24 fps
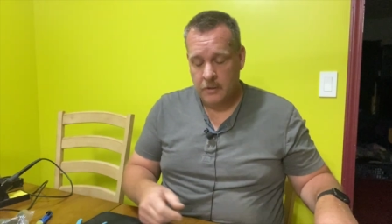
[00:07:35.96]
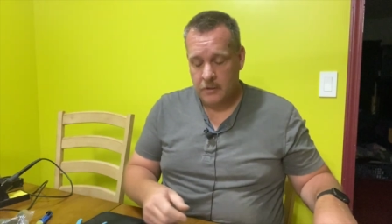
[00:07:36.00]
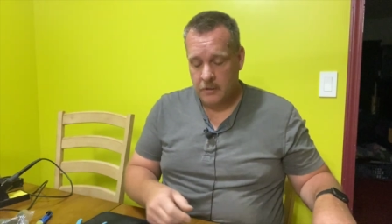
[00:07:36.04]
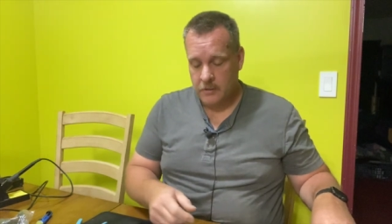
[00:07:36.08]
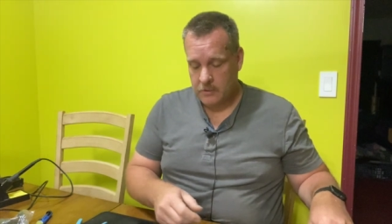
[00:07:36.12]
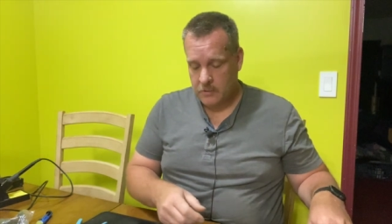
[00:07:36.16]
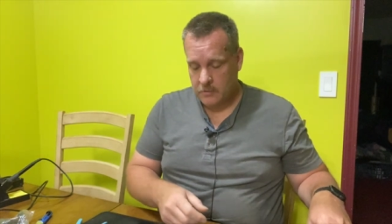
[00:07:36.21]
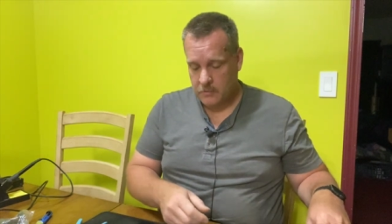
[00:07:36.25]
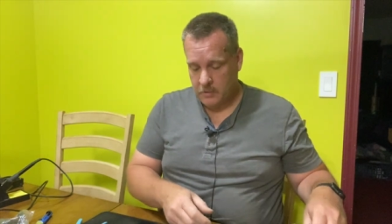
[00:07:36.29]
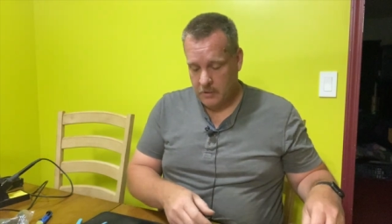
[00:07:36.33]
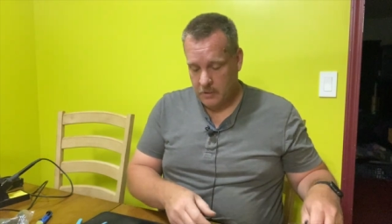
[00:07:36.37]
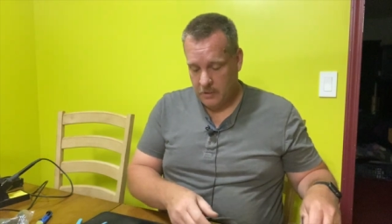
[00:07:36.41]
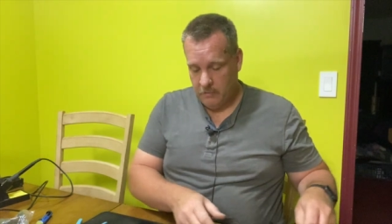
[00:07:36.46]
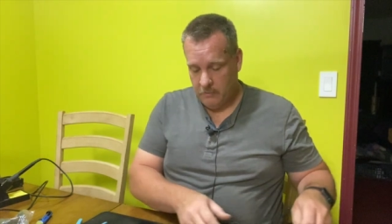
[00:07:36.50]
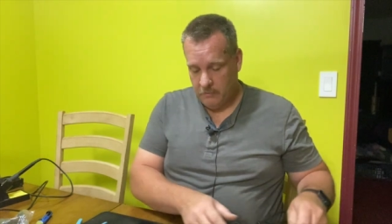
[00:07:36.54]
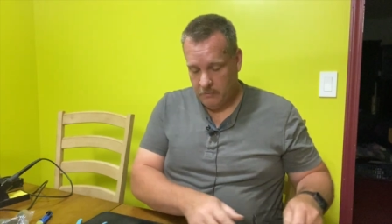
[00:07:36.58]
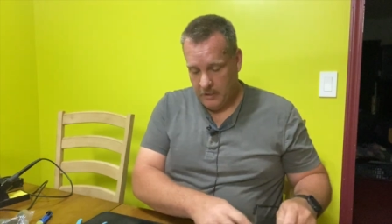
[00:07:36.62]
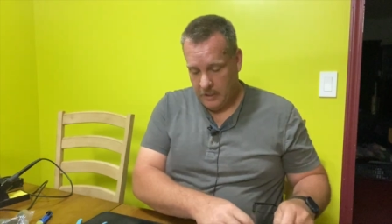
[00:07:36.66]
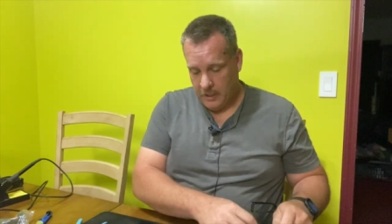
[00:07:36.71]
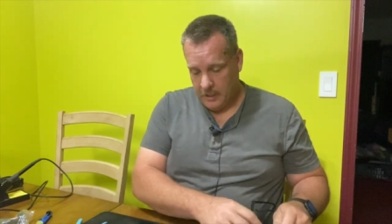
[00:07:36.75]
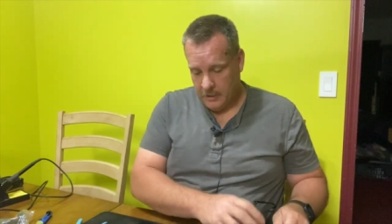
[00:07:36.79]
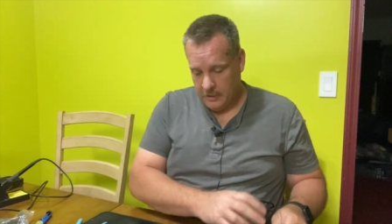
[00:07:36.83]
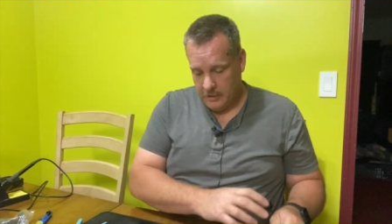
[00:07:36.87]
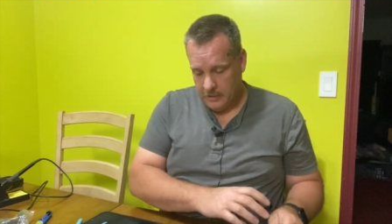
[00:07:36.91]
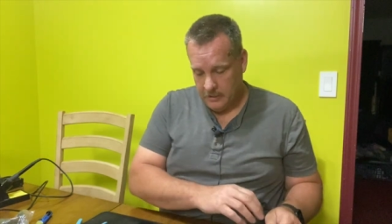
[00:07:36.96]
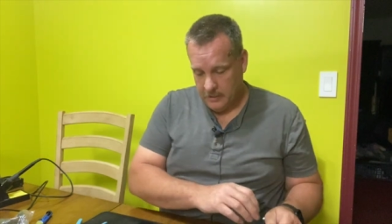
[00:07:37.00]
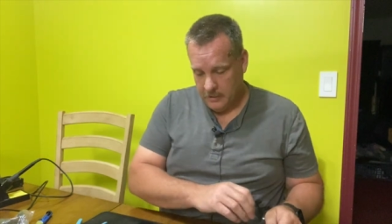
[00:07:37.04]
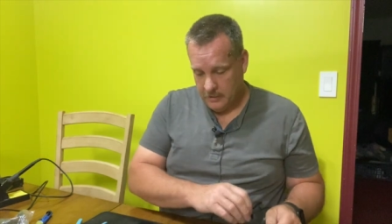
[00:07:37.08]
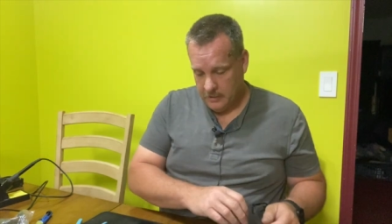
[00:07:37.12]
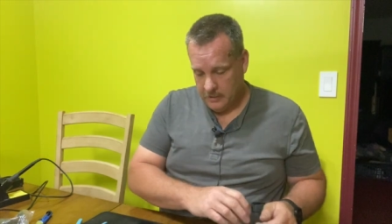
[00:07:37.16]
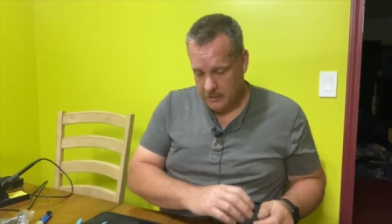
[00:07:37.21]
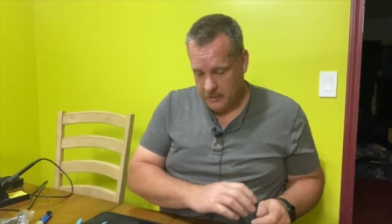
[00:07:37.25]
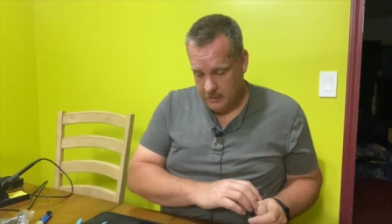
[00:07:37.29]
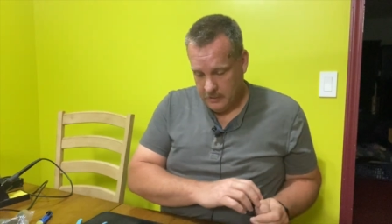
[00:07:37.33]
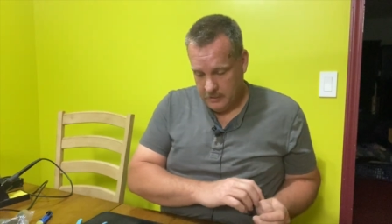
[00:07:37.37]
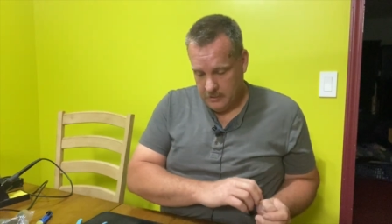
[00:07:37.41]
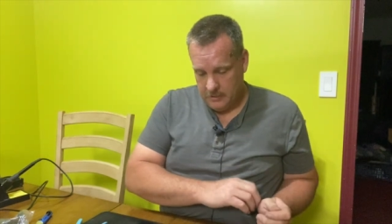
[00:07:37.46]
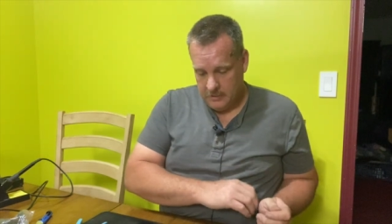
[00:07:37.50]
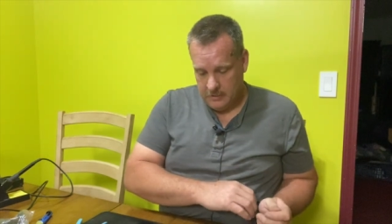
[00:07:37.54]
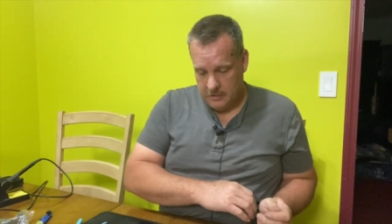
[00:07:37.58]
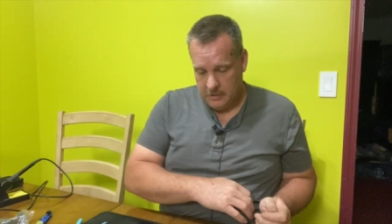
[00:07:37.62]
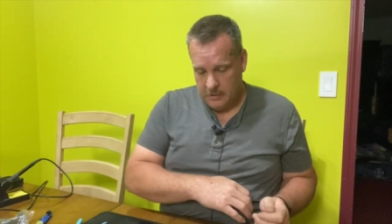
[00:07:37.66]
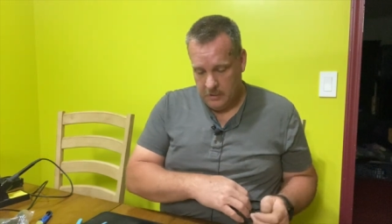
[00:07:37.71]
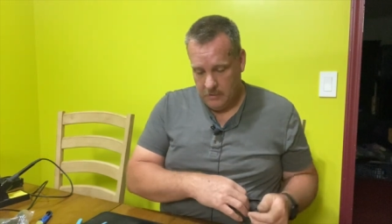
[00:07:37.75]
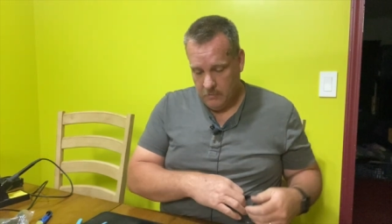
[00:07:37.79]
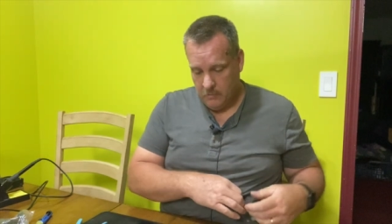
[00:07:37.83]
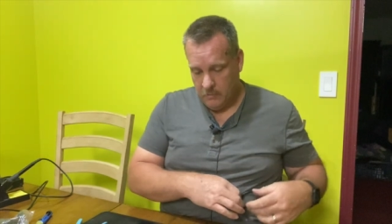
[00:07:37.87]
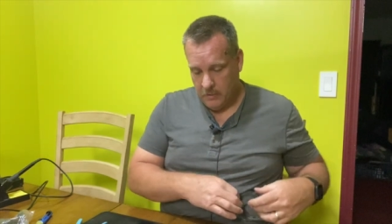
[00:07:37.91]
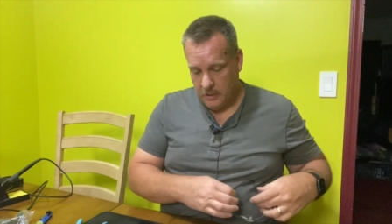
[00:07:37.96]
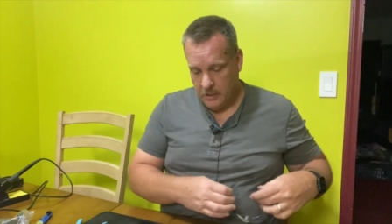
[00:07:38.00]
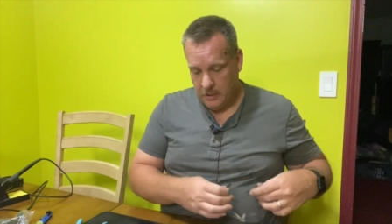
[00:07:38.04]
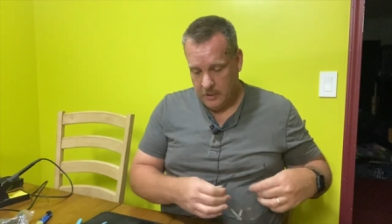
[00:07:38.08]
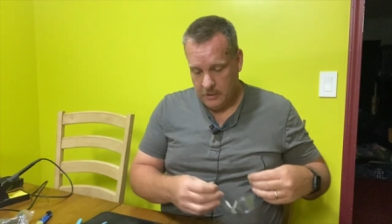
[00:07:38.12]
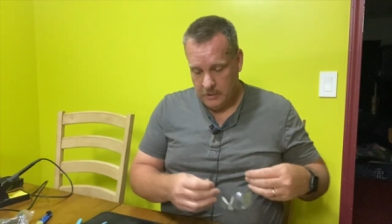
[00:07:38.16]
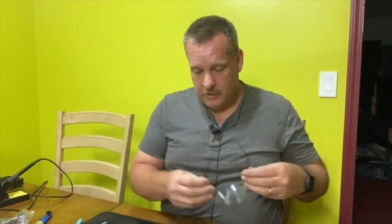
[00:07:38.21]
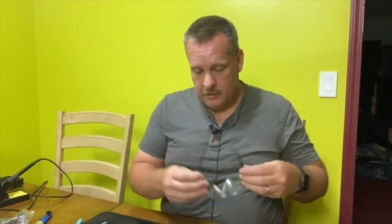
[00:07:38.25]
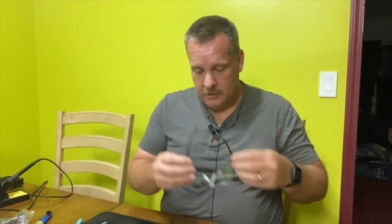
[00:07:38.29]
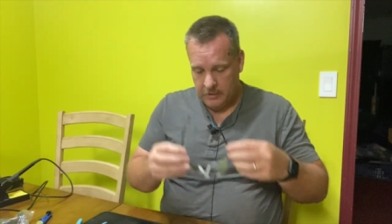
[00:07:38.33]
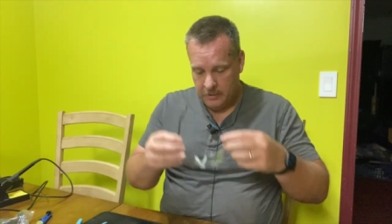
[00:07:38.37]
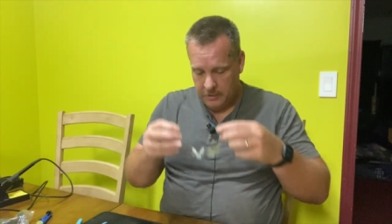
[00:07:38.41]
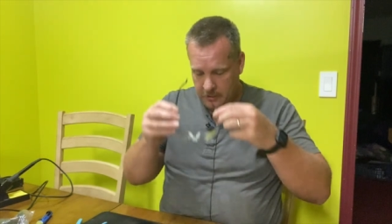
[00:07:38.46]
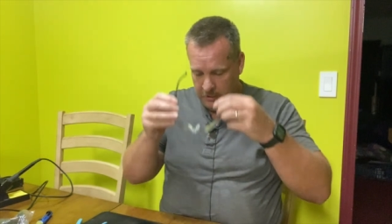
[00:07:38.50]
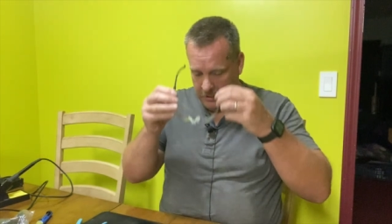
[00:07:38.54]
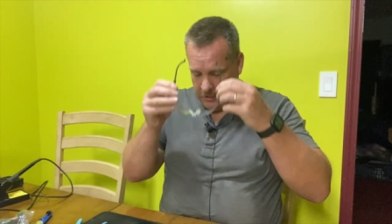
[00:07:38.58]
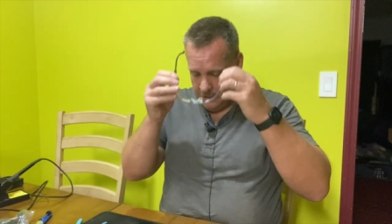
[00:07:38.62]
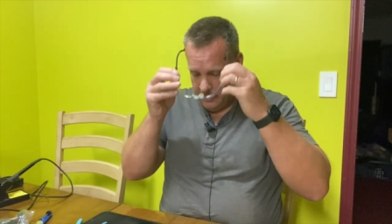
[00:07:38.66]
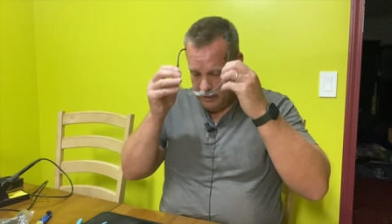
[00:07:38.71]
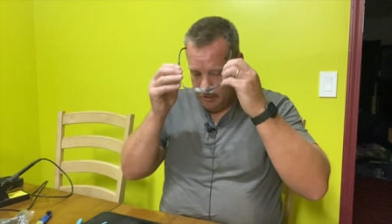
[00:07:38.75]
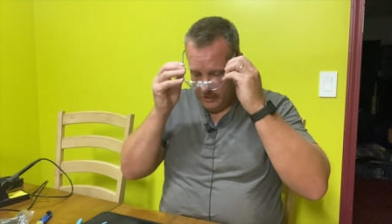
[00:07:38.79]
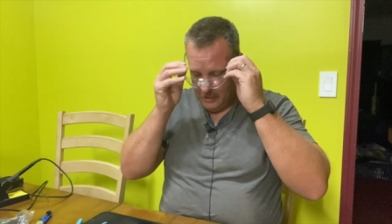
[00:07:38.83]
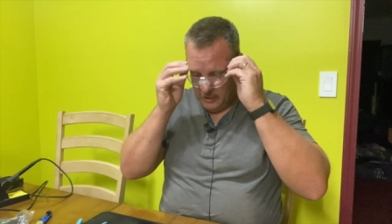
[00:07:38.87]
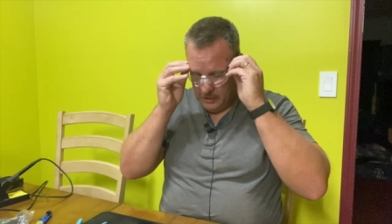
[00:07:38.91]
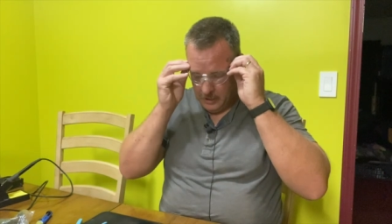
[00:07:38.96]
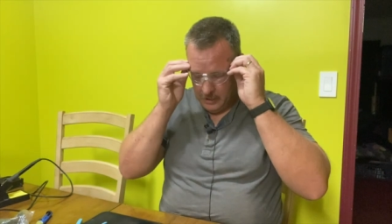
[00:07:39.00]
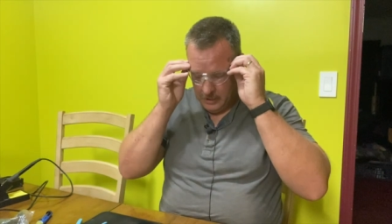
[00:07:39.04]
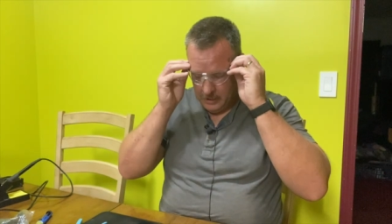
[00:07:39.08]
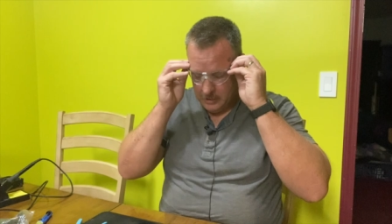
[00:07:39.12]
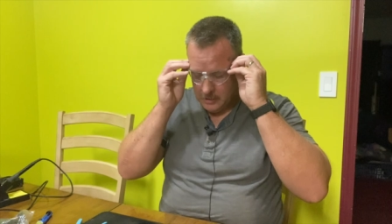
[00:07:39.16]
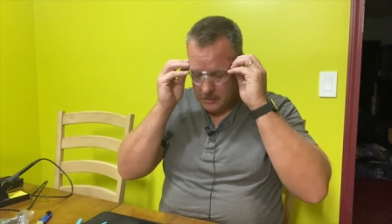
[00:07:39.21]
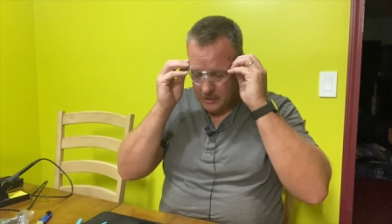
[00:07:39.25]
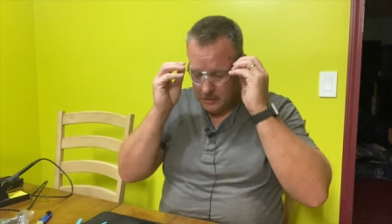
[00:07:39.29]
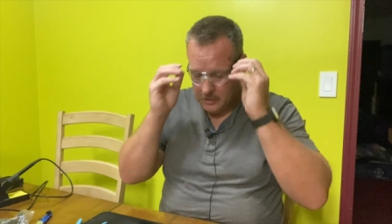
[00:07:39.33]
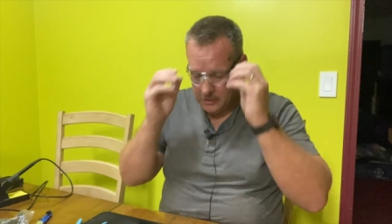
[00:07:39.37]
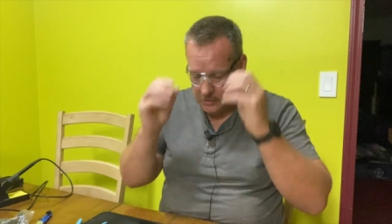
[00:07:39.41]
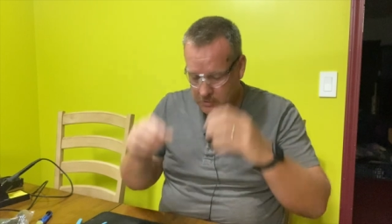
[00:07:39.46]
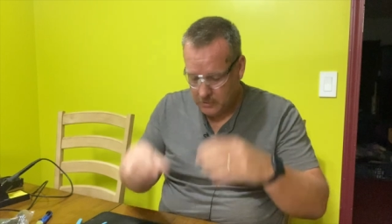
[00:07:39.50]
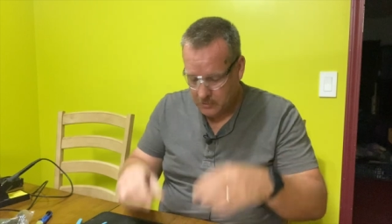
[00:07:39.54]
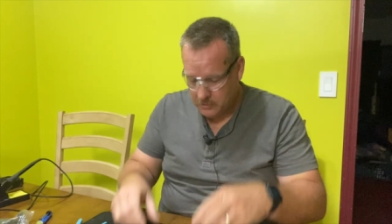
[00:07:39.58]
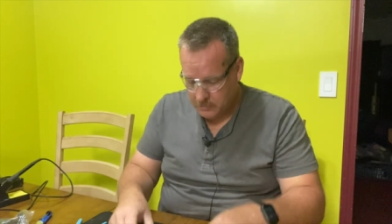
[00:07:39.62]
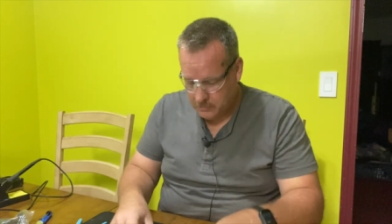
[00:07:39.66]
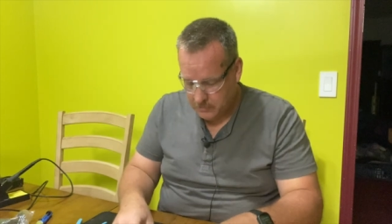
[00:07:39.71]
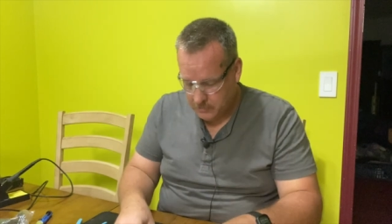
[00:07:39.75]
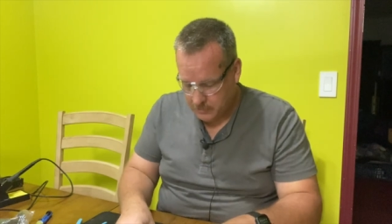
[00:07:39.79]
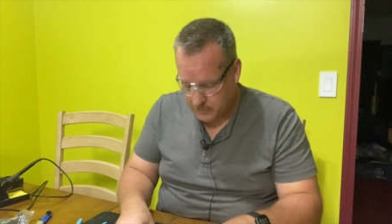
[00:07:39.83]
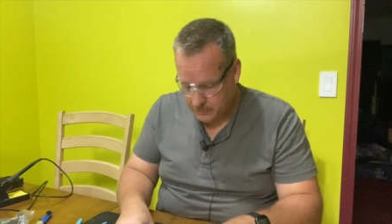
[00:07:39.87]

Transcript: So we're going to find D1 and D2